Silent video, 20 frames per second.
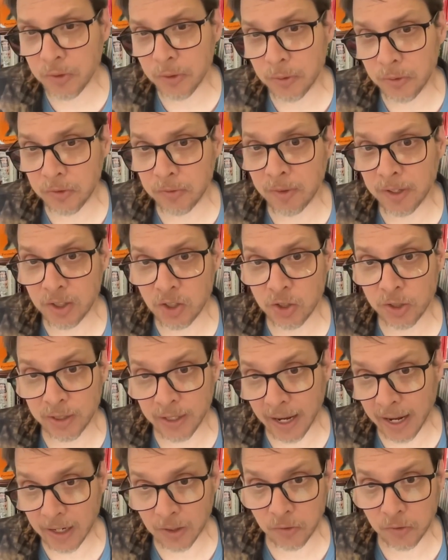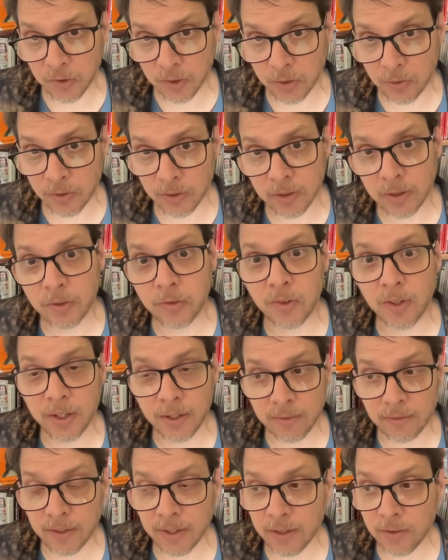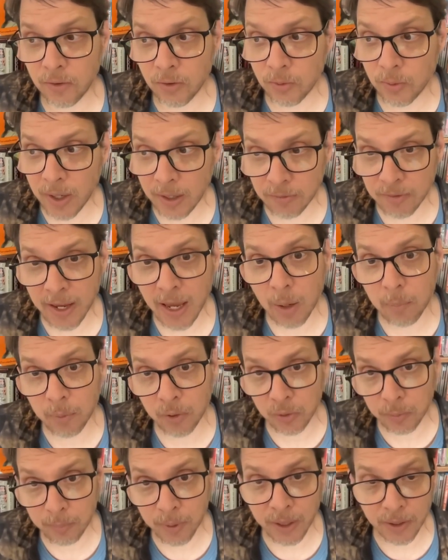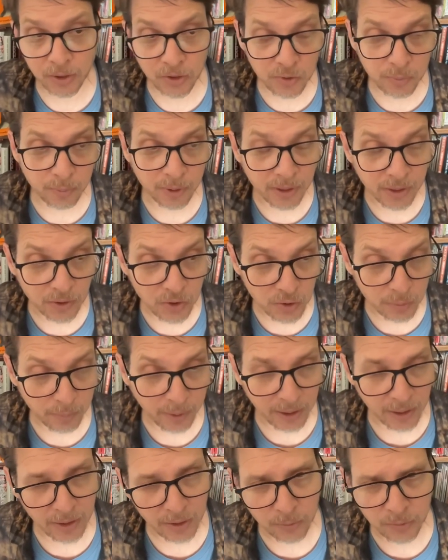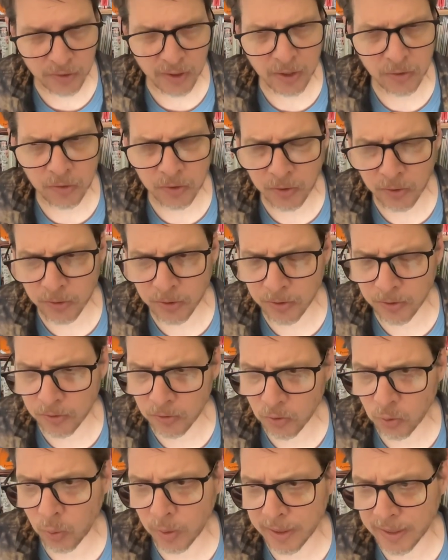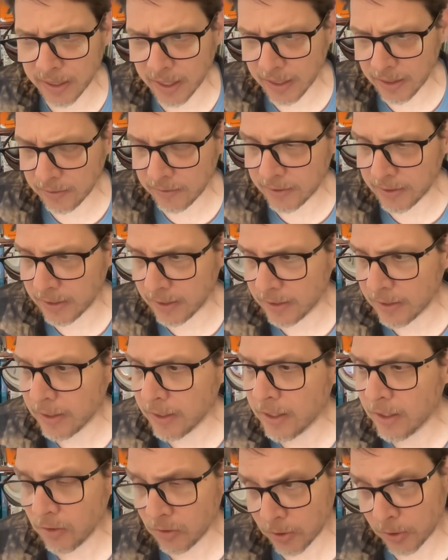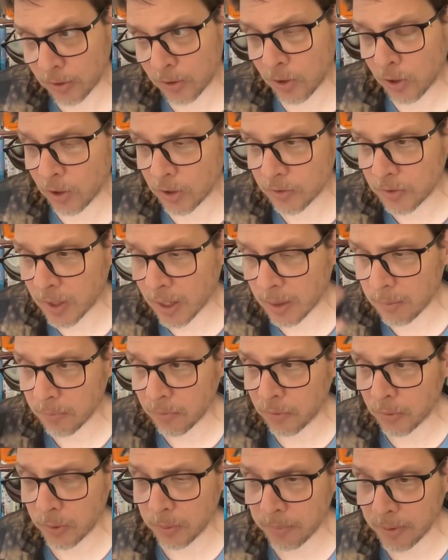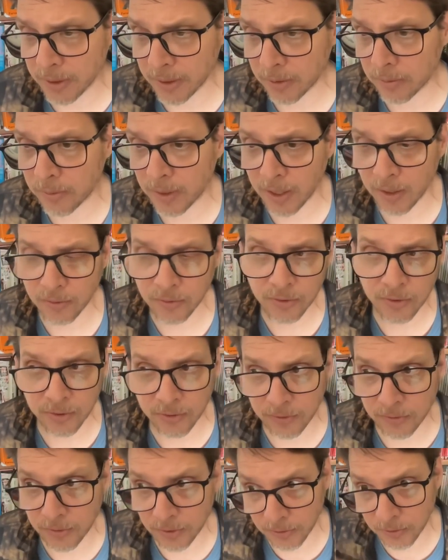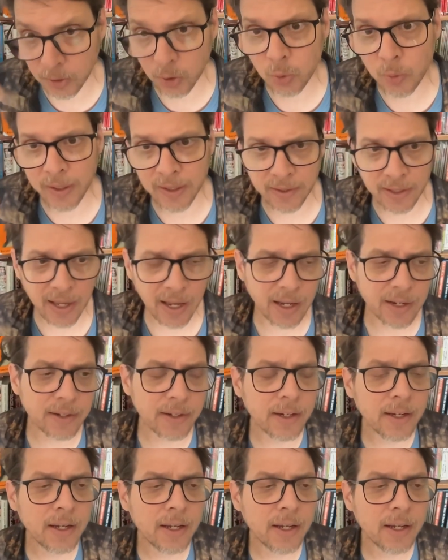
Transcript: he was eventually executed, because they do have capital punishment in Japan. He was executed in 2018. Took a long time for him to get around to doing that.